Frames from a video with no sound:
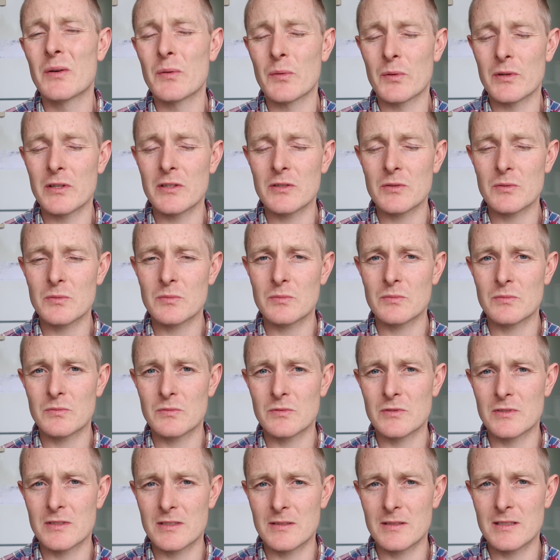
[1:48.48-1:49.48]
When you
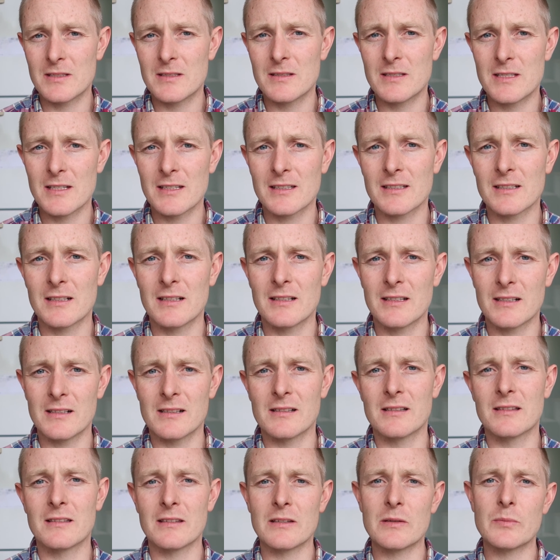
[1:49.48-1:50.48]
dig a
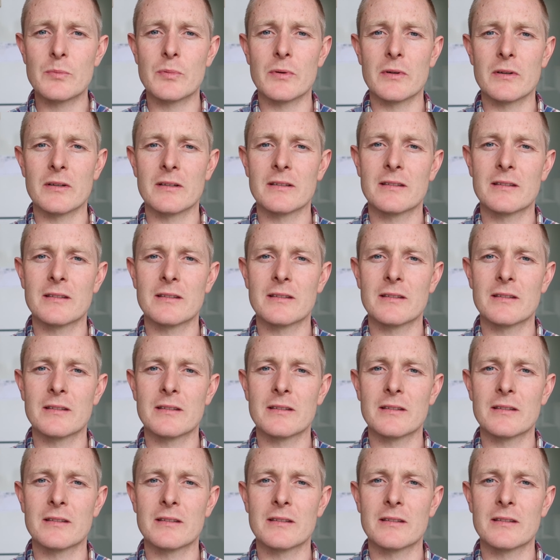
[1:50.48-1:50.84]
little deeper,